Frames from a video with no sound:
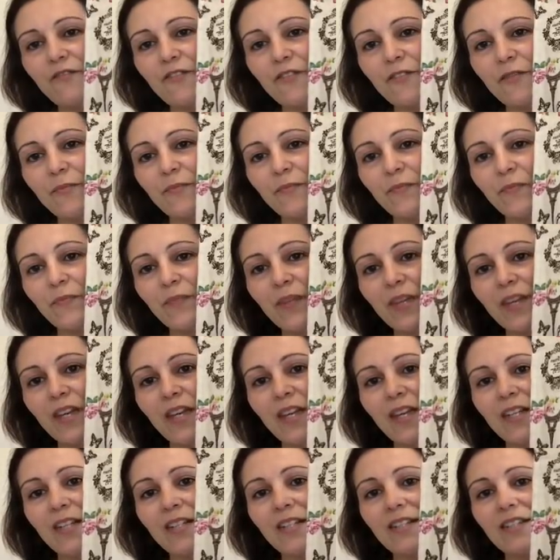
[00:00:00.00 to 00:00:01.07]
from
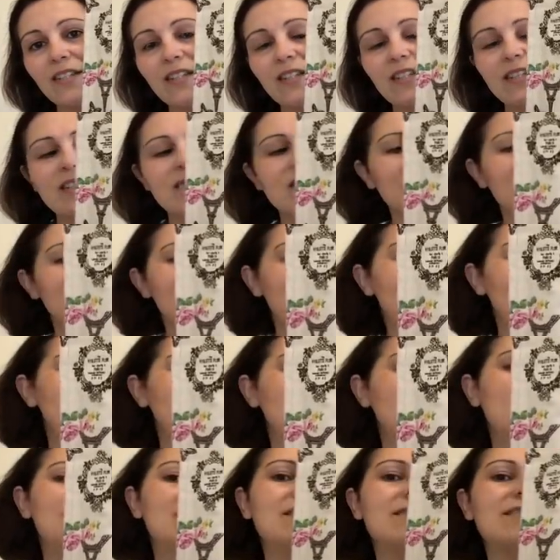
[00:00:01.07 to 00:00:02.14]
Teaser
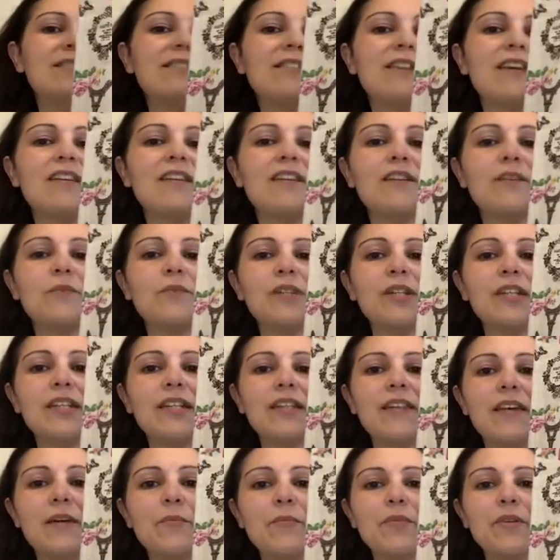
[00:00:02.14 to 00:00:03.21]
Handmaids, and I will
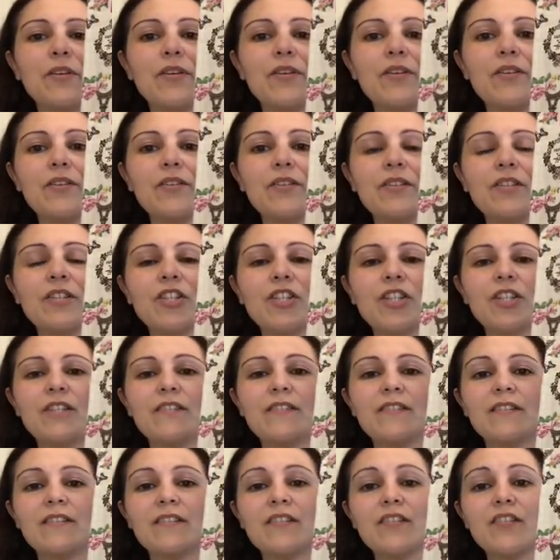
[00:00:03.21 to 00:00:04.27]
link that below. She
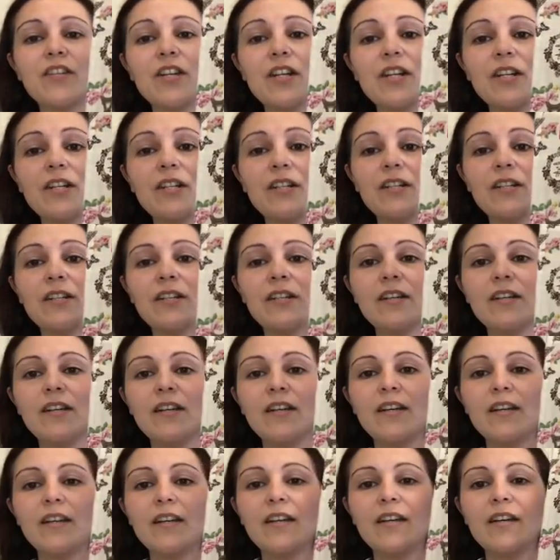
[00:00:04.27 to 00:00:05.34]
is an Australian,
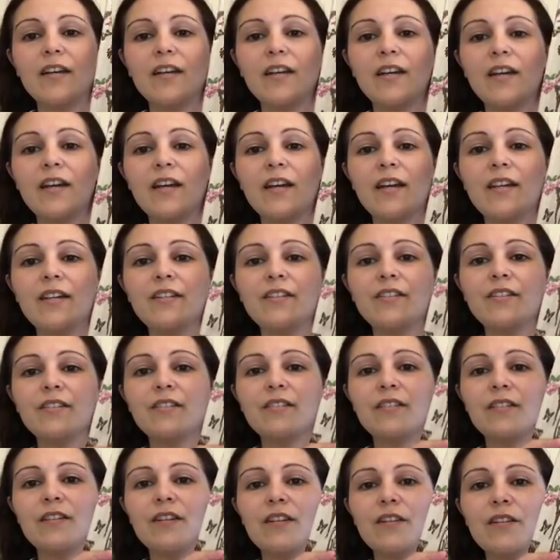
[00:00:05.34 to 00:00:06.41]
and
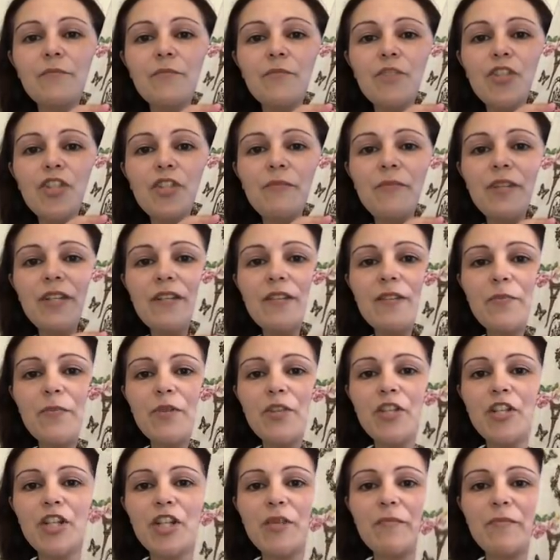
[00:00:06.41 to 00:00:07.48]
she makes
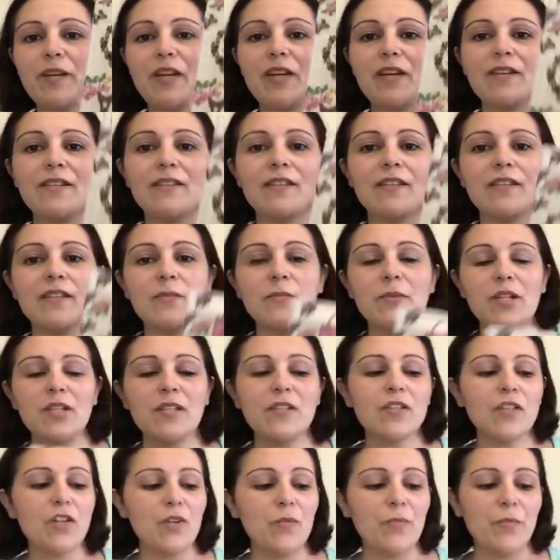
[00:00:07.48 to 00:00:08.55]
project bags as well
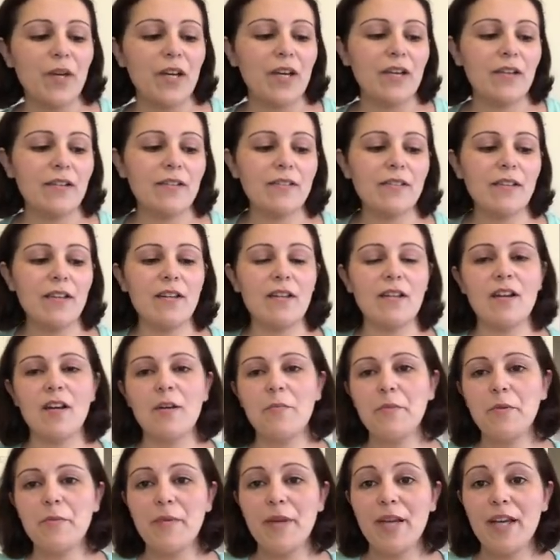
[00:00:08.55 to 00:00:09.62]
as tote bags and
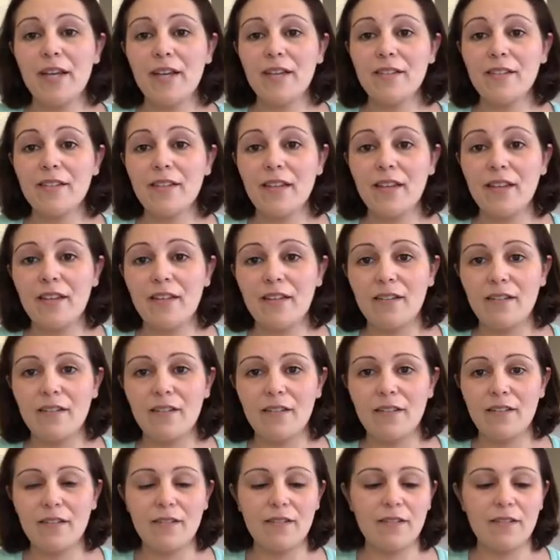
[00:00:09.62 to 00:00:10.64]
library bags and